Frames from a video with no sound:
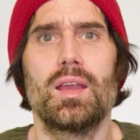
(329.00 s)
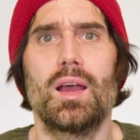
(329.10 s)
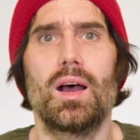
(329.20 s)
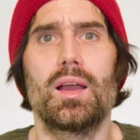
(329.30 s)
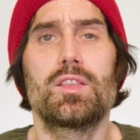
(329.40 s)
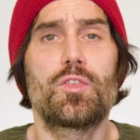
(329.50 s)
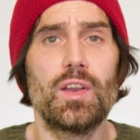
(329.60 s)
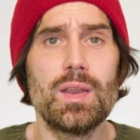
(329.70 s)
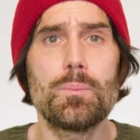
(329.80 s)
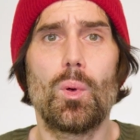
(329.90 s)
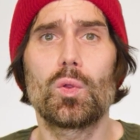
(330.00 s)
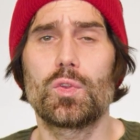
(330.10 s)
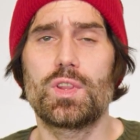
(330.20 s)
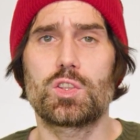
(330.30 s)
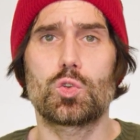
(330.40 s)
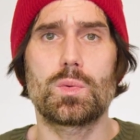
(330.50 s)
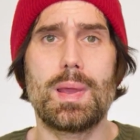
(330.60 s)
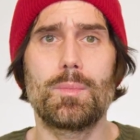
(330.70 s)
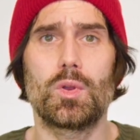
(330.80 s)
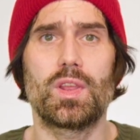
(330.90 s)
It's very important that you
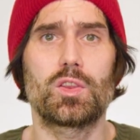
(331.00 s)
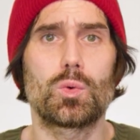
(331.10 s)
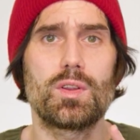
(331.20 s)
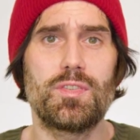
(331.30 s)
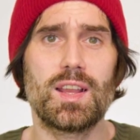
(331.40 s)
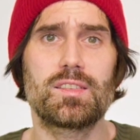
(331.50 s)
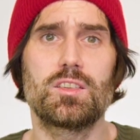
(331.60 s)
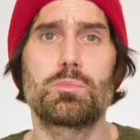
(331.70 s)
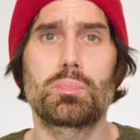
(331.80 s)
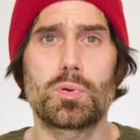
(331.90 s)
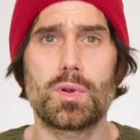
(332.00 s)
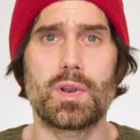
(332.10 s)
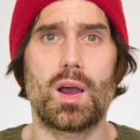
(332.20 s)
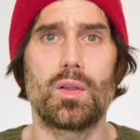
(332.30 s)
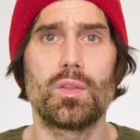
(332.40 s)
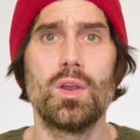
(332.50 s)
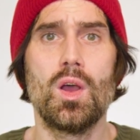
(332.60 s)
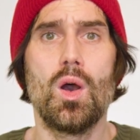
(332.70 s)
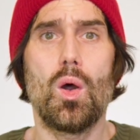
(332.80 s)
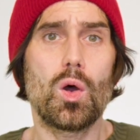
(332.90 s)
remember that the reflexive pronoun
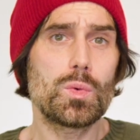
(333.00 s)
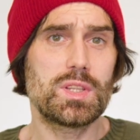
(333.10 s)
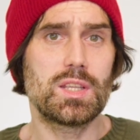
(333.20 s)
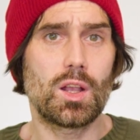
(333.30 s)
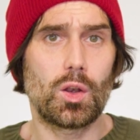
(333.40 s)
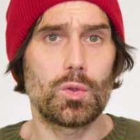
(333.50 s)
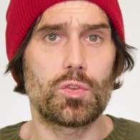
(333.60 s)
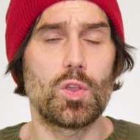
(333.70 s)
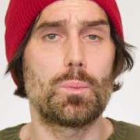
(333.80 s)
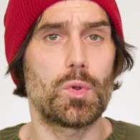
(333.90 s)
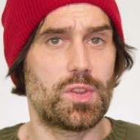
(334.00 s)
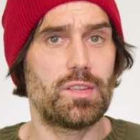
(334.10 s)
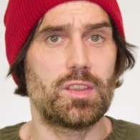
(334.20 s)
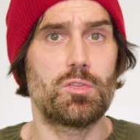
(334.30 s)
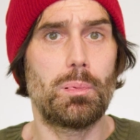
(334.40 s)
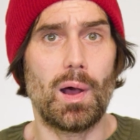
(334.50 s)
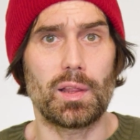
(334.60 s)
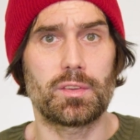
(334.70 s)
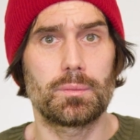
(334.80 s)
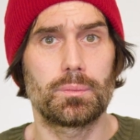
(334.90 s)
already includes the possessive
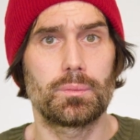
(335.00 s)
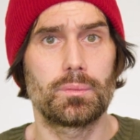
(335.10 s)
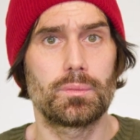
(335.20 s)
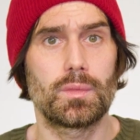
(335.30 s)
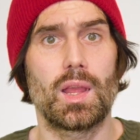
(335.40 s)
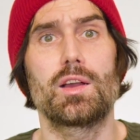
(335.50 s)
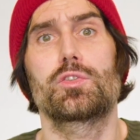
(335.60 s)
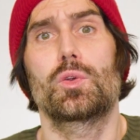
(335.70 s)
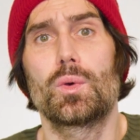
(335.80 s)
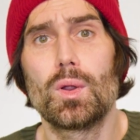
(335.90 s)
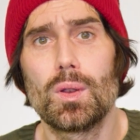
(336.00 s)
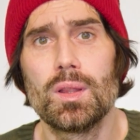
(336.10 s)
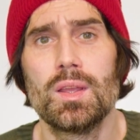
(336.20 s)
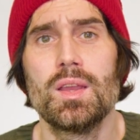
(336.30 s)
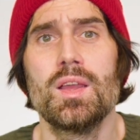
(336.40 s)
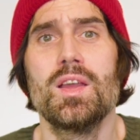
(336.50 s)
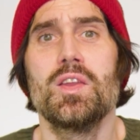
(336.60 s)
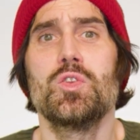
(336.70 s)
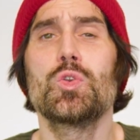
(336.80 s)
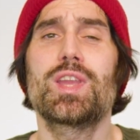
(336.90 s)
part. After all,
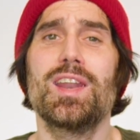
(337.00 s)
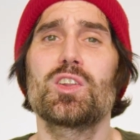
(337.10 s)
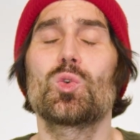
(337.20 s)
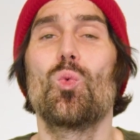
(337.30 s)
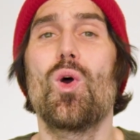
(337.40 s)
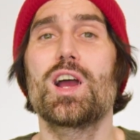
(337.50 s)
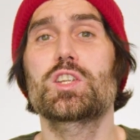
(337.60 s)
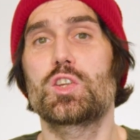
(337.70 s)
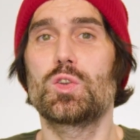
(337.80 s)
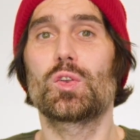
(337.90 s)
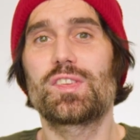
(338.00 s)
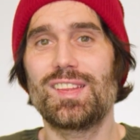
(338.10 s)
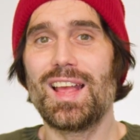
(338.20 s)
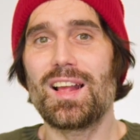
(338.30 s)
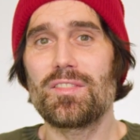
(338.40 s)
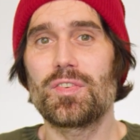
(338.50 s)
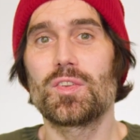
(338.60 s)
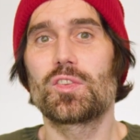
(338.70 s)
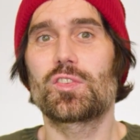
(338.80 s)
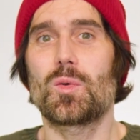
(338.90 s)
you cannot wash
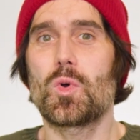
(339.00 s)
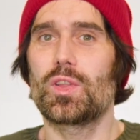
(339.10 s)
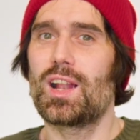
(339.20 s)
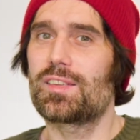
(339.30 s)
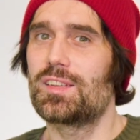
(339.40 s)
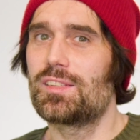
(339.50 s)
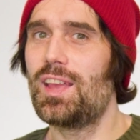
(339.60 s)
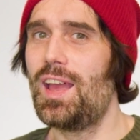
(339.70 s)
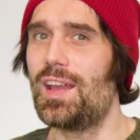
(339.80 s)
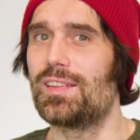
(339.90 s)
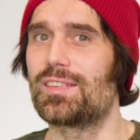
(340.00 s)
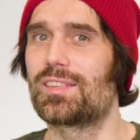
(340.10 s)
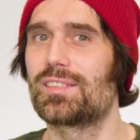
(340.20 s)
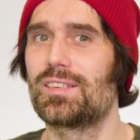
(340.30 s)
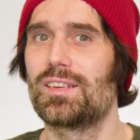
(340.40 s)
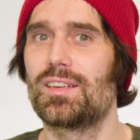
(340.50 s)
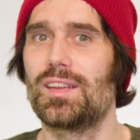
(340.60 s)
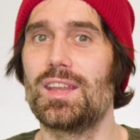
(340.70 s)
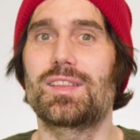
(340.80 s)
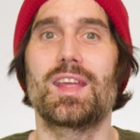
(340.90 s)
yourself someone else's hands.
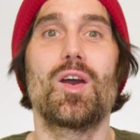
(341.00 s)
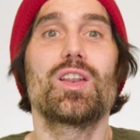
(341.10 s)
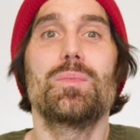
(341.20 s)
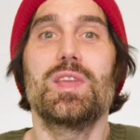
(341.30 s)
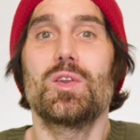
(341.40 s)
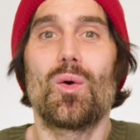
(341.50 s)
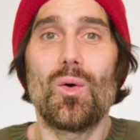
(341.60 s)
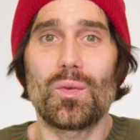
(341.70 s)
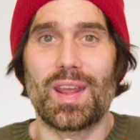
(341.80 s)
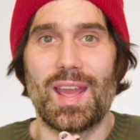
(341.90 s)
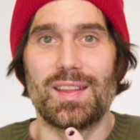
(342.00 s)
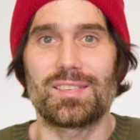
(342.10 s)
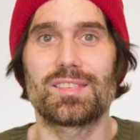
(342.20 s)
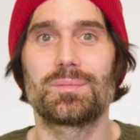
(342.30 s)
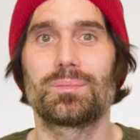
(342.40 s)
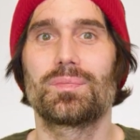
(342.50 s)
It can only be your own hands.